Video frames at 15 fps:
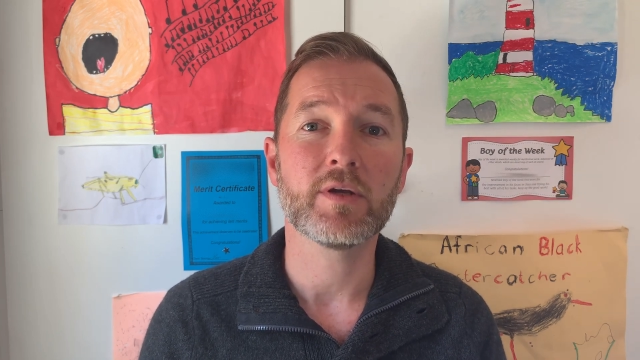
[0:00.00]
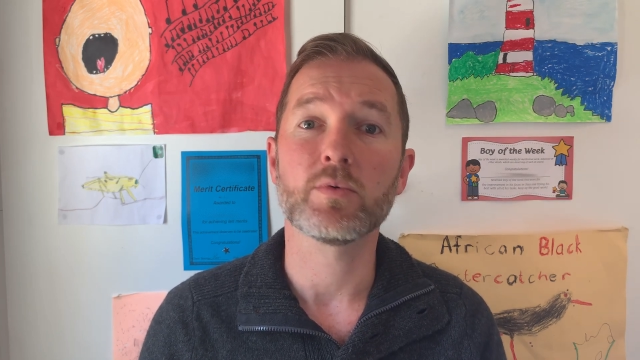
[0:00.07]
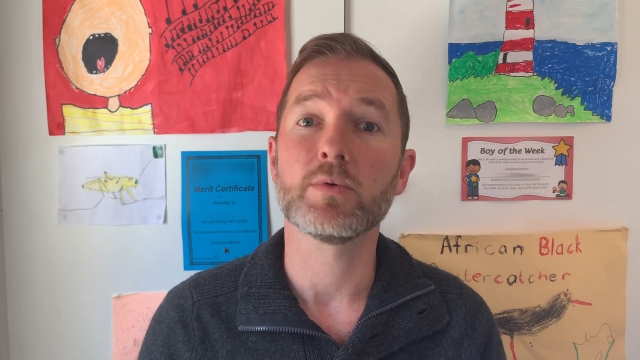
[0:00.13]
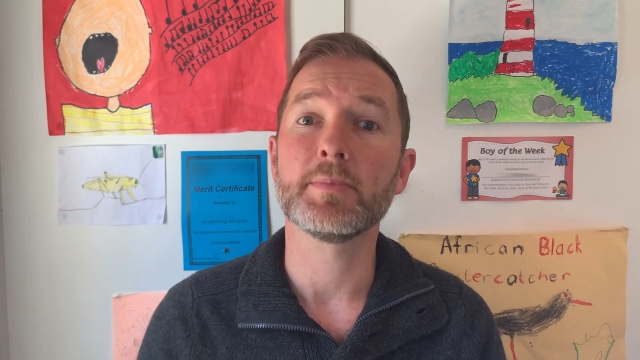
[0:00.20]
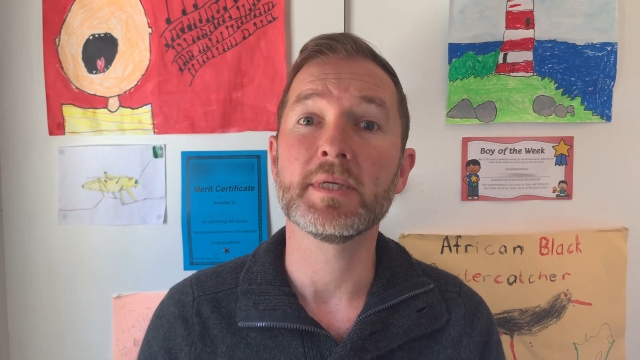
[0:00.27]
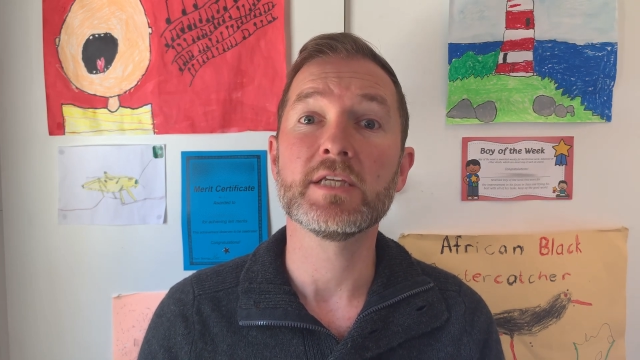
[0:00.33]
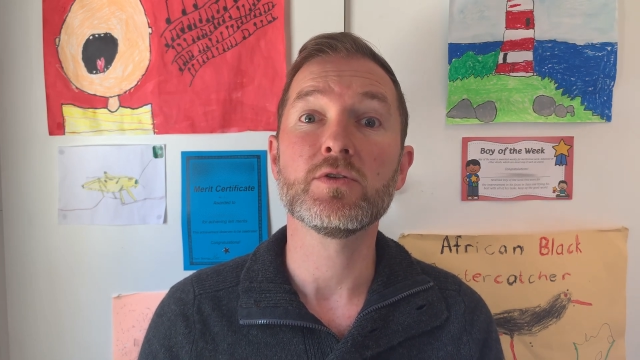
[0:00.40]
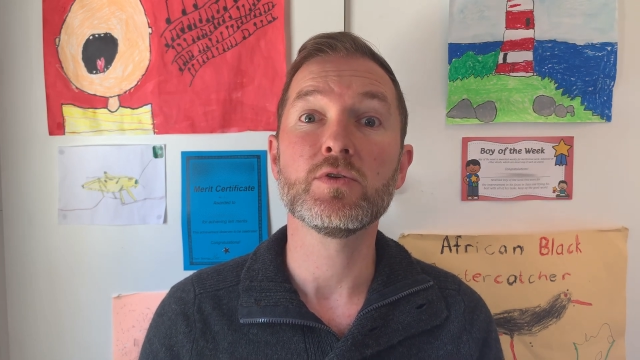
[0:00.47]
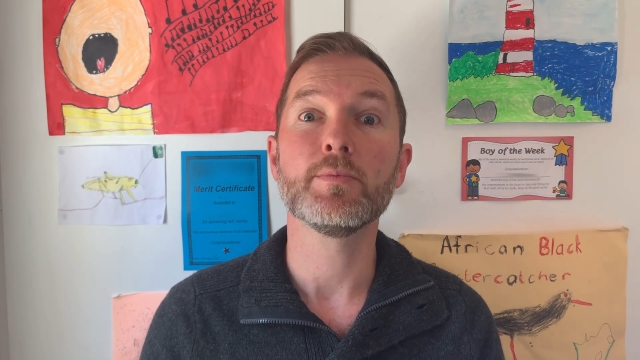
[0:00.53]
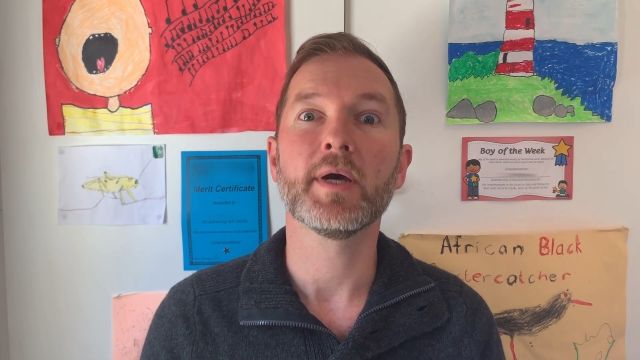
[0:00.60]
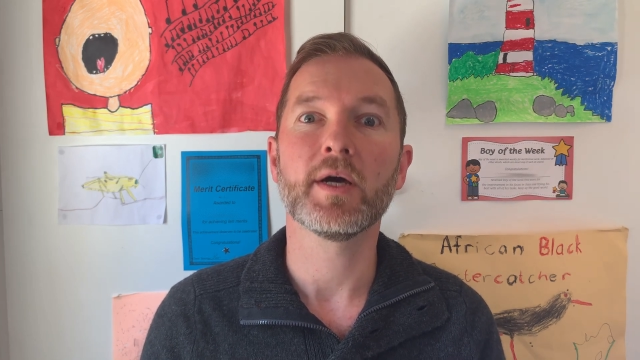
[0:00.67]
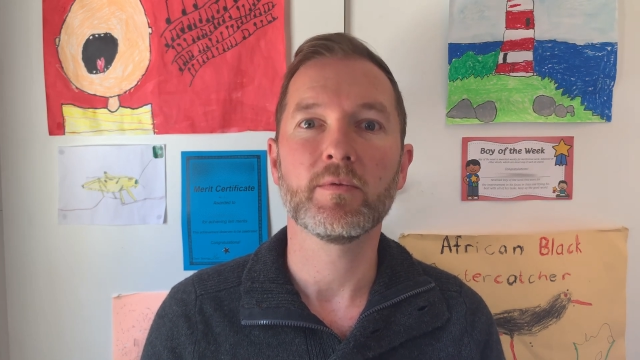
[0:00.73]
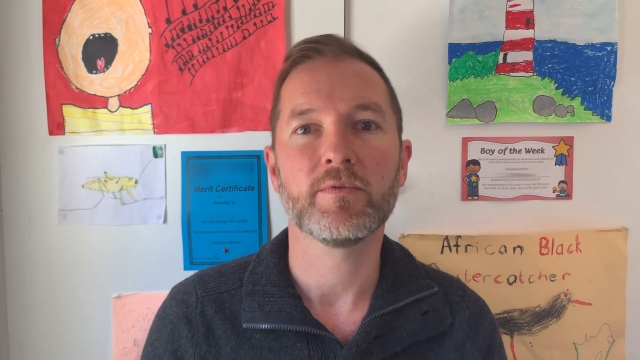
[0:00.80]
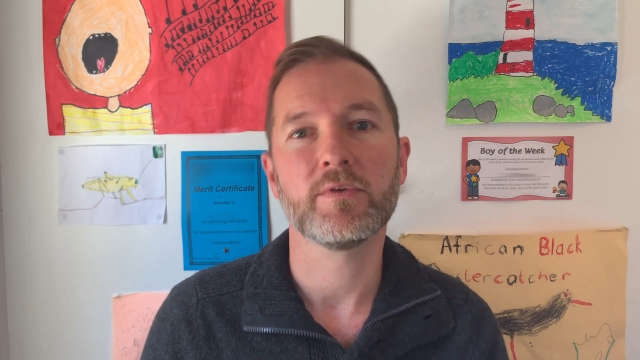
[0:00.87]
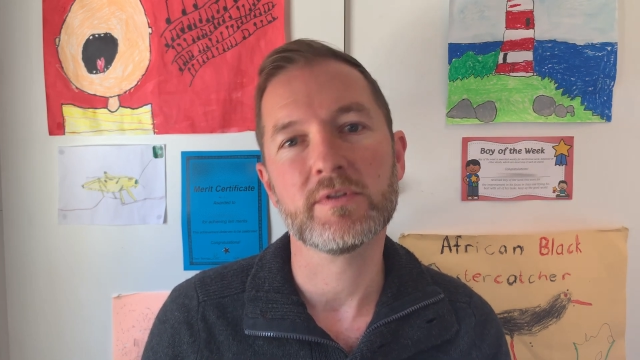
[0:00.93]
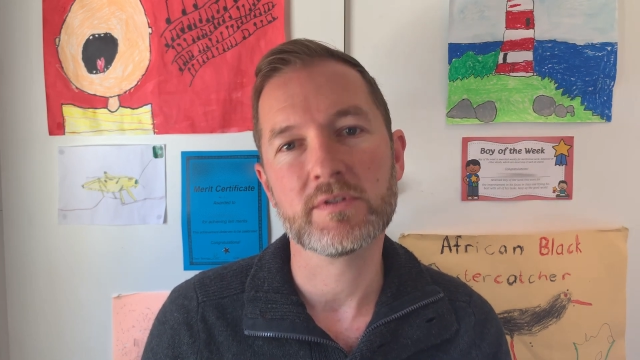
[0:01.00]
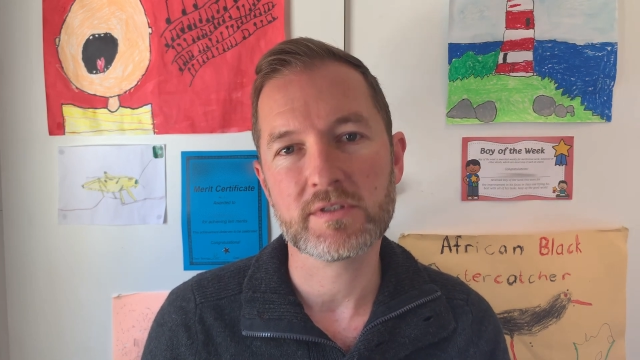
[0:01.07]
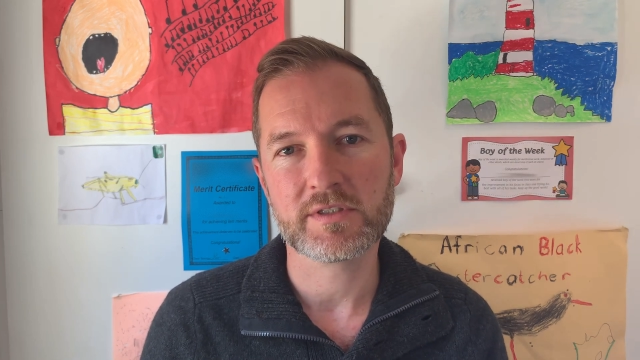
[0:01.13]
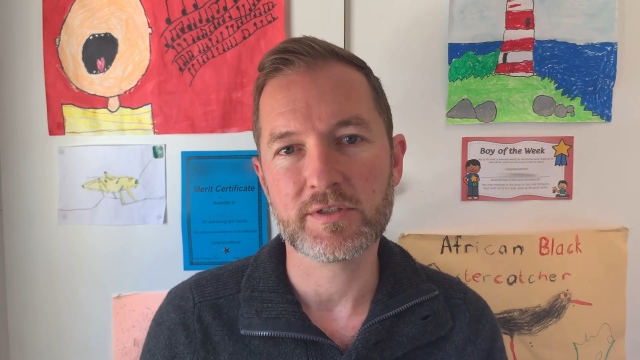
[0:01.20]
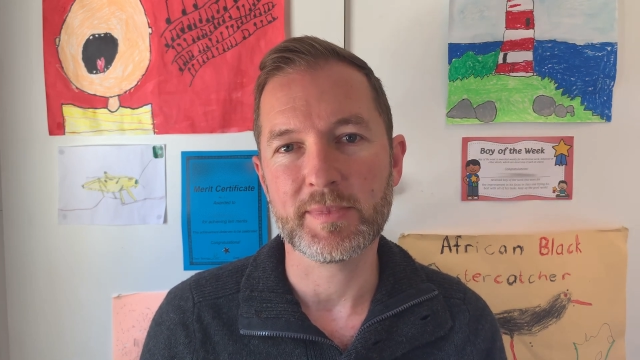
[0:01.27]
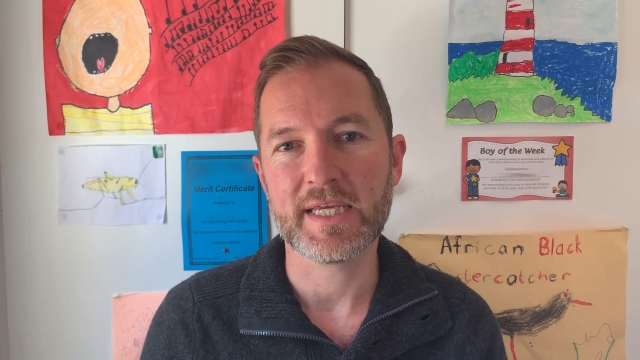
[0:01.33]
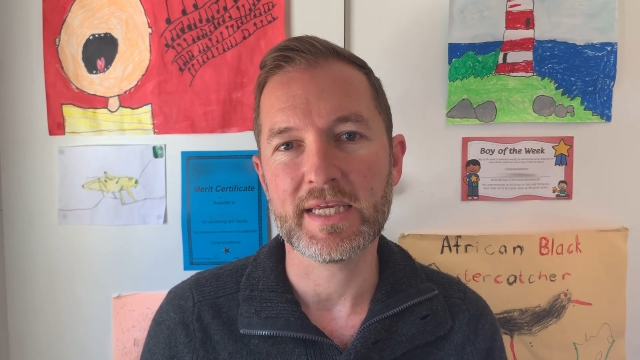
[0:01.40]
it would be super helpful
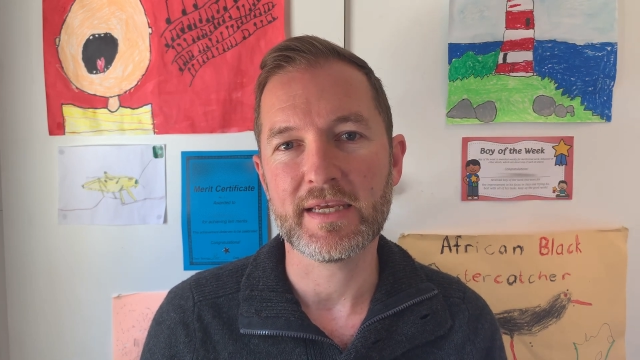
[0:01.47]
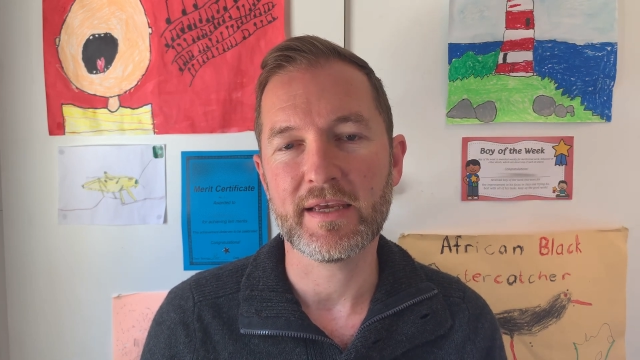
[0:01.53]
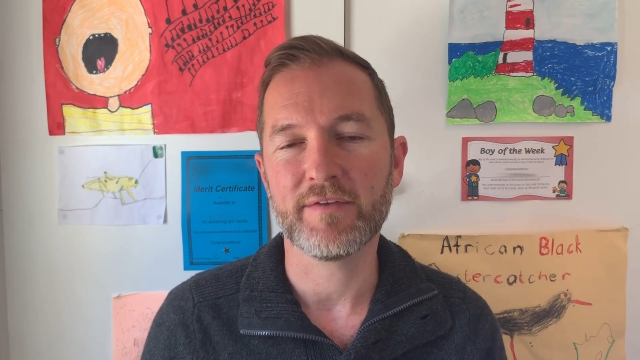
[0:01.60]
to me